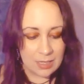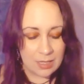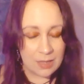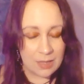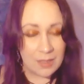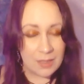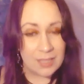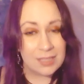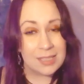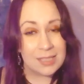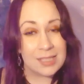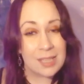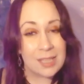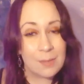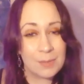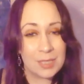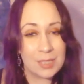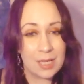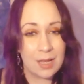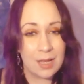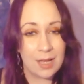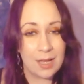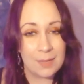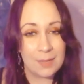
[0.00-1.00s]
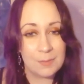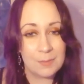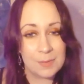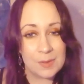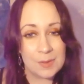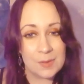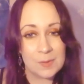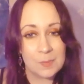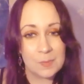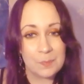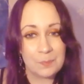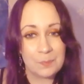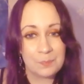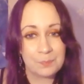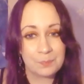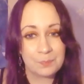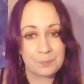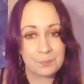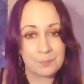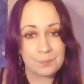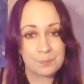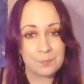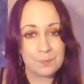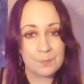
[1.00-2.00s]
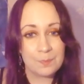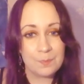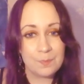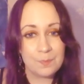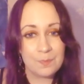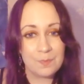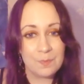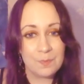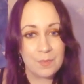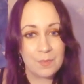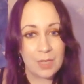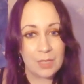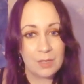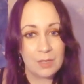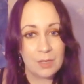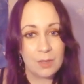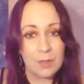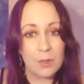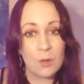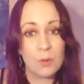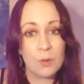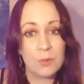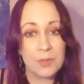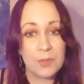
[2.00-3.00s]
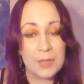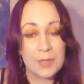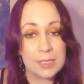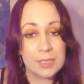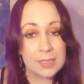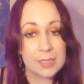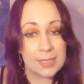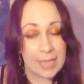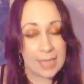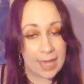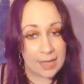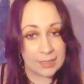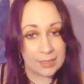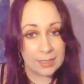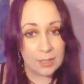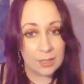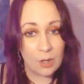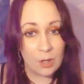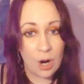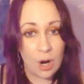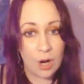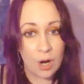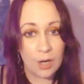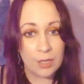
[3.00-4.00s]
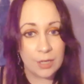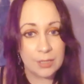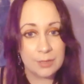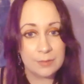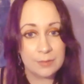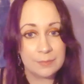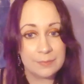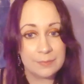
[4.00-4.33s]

that sometimes, though things can get hard